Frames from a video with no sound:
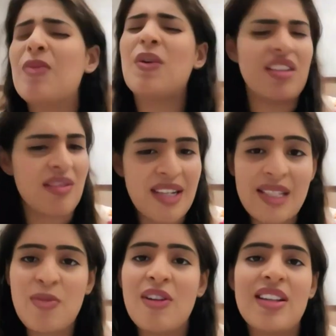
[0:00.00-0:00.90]
what is
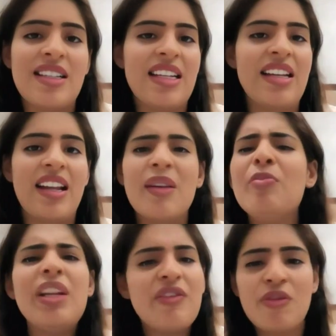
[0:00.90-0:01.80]
science policy, and a
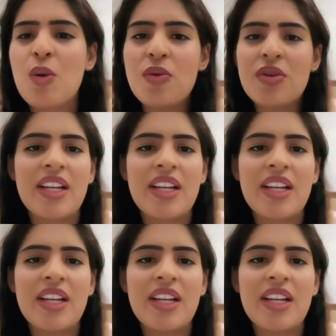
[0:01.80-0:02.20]
brief course.